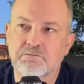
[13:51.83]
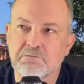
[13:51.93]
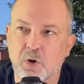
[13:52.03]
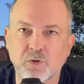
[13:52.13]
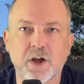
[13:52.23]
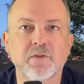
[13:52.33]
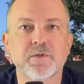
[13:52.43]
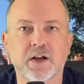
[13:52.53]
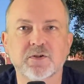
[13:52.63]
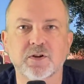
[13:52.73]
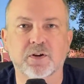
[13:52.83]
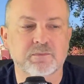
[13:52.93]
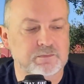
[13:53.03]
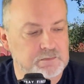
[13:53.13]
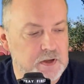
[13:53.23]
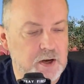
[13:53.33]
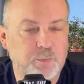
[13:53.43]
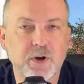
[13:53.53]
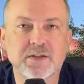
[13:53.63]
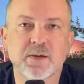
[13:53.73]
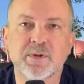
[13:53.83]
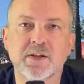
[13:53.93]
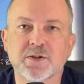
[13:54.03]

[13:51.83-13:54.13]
Hold off next year and upgrade some of these